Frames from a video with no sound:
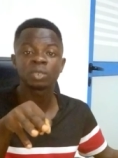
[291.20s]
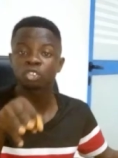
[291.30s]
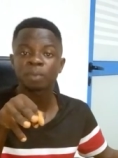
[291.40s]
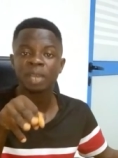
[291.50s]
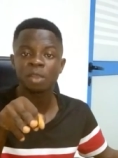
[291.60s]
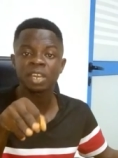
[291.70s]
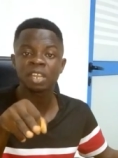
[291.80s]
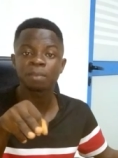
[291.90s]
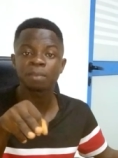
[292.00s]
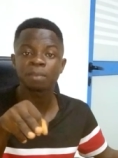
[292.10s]
this
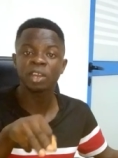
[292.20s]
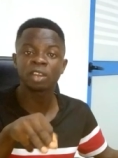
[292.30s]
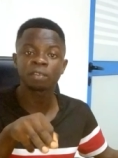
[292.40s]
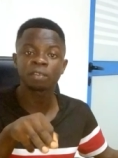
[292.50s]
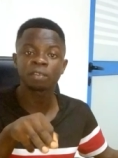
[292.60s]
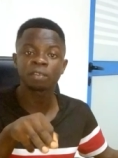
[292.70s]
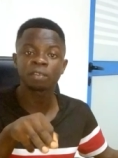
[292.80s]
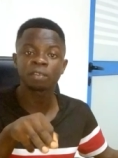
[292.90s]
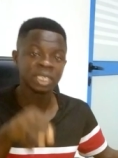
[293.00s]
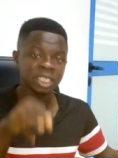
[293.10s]
consistency and
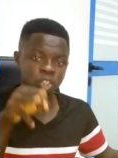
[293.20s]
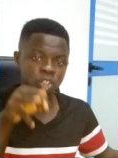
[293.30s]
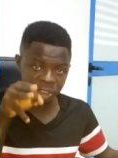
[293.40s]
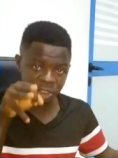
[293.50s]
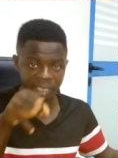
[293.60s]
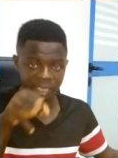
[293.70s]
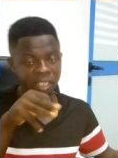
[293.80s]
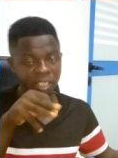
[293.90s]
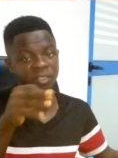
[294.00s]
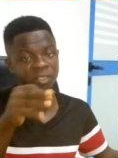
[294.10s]
things at a time,
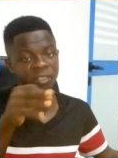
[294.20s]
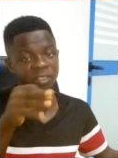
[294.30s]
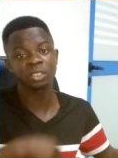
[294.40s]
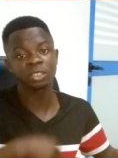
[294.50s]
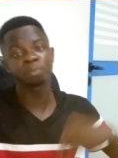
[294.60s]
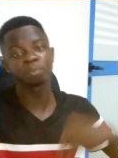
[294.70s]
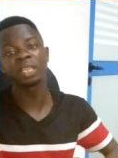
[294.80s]
it doesn't even work.